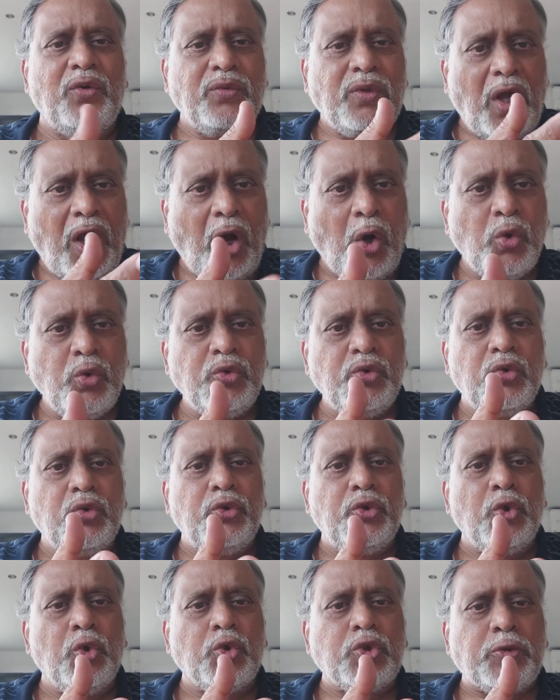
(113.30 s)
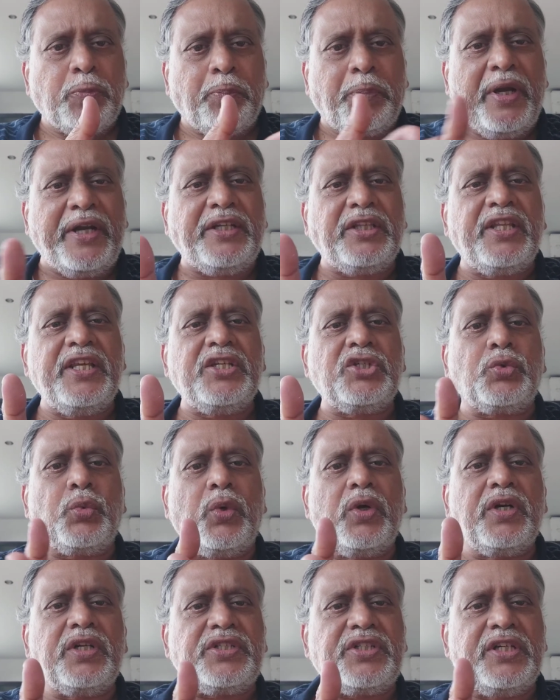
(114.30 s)
how you split these
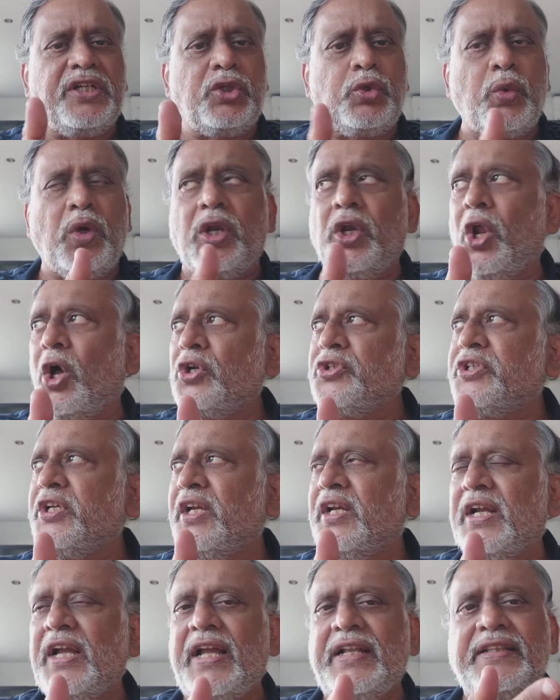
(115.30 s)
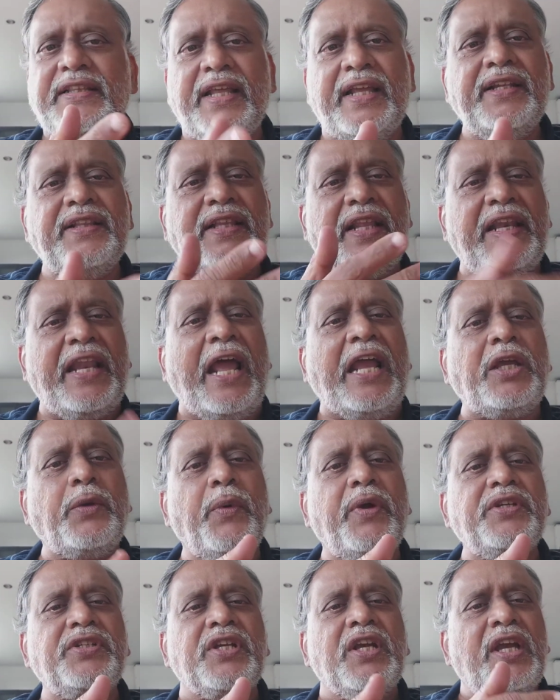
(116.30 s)
words into a logic, and then the
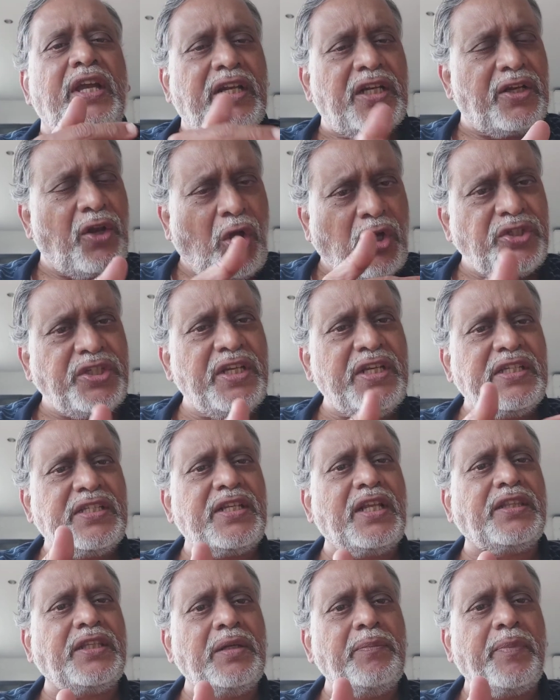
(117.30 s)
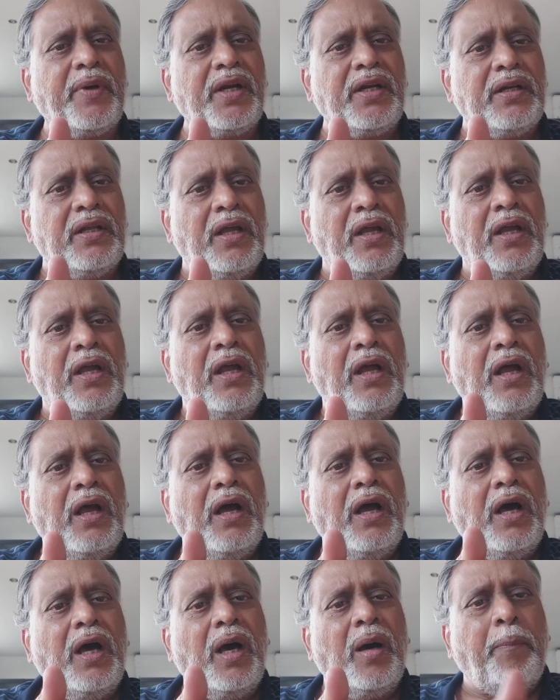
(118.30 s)
language. Logic is nothing but
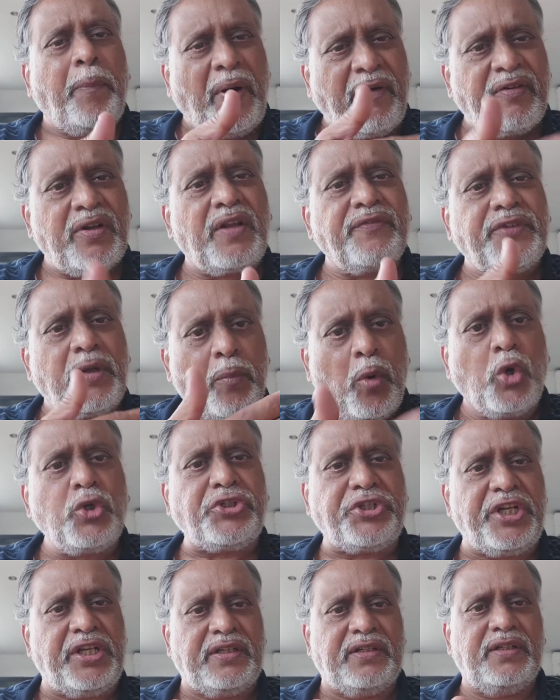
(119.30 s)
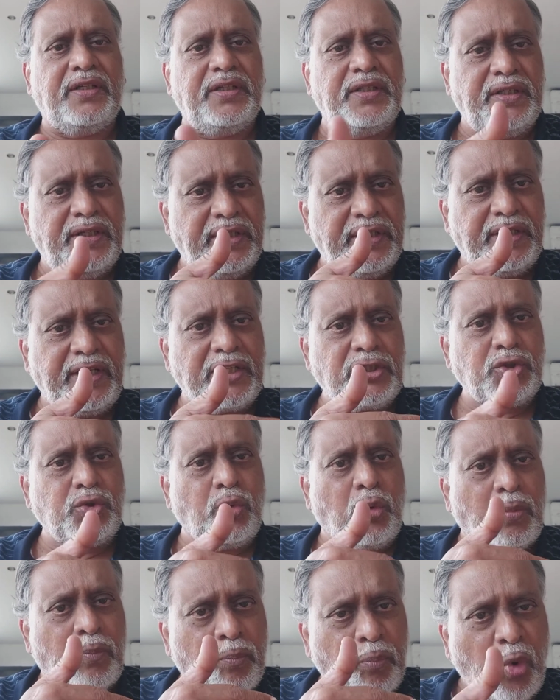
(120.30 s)
a power of the motion. It has
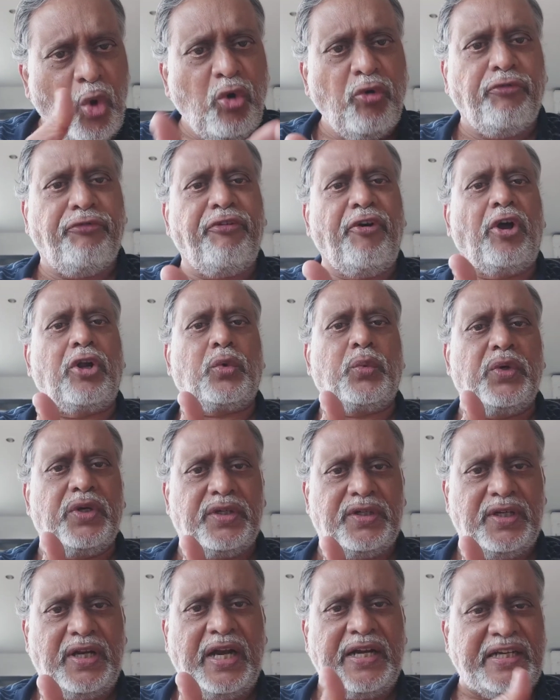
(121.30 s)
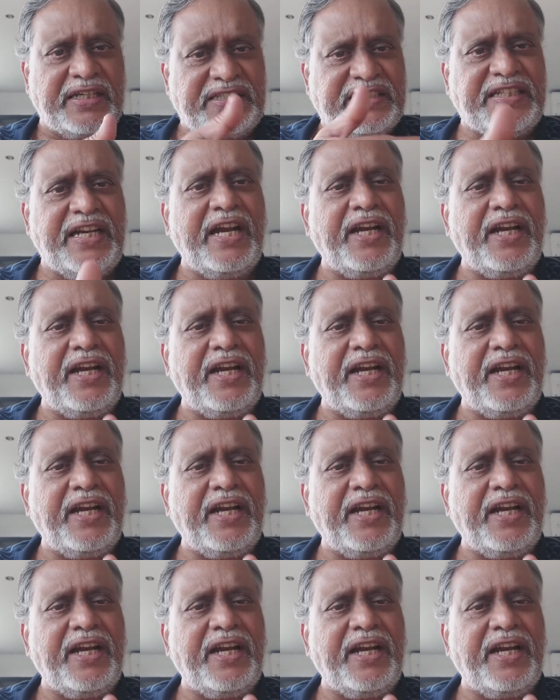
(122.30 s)
to move forward, understand